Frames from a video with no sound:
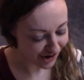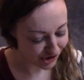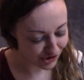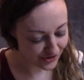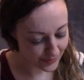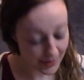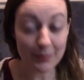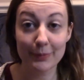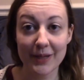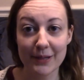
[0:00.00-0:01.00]
on the
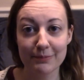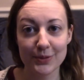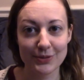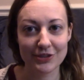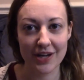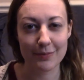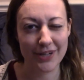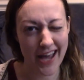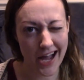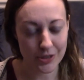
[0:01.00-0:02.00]
paper plate, but we'll try them on
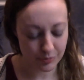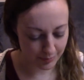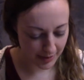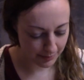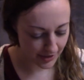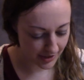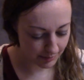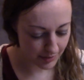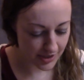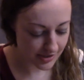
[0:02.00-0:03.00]
actual paper in a
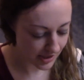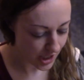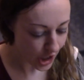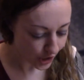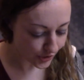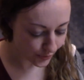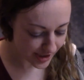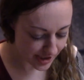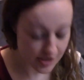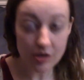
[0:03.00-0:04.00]
bit. The
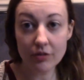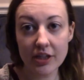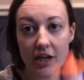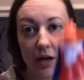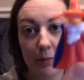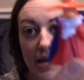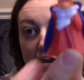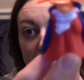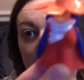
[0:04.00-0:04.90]
wizards only come in